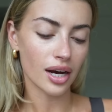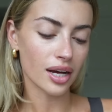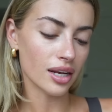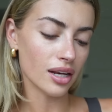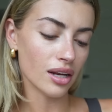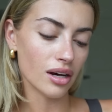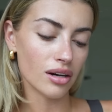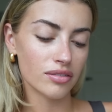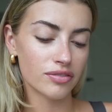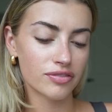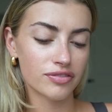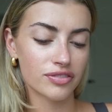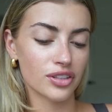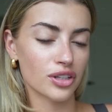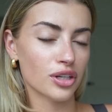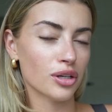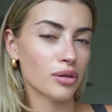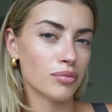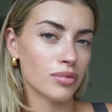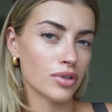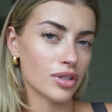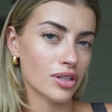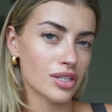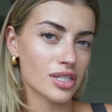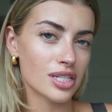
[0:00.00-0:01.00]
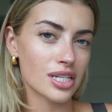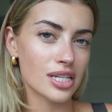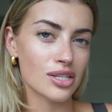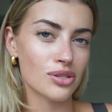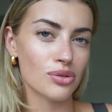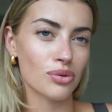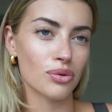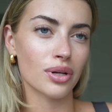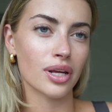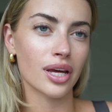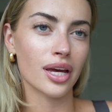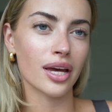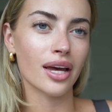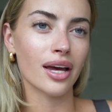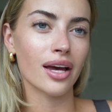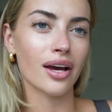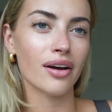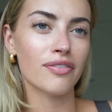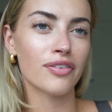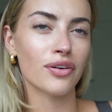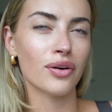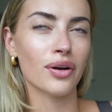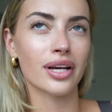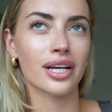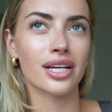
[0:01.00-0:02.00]
love the communities on here. I
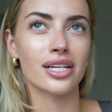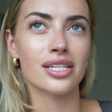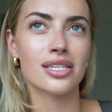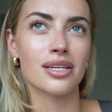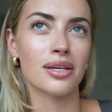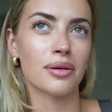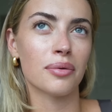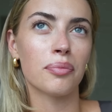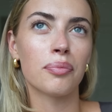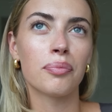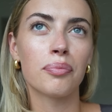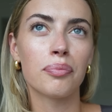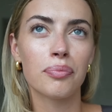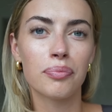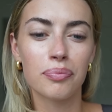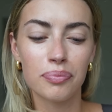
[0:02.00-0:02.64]
feel like it's a